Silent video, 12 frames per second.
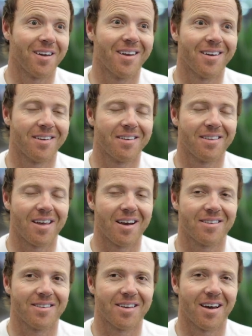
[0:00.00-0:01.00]
and
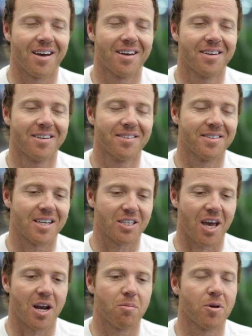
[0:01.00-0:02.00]
that's
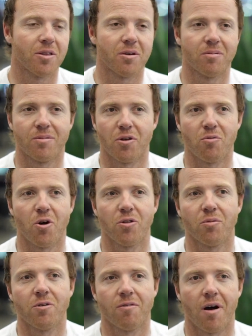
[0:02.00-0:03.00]
kind of been the road
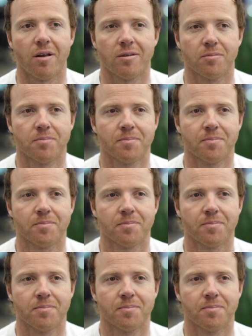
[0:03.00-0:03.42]
that we followed.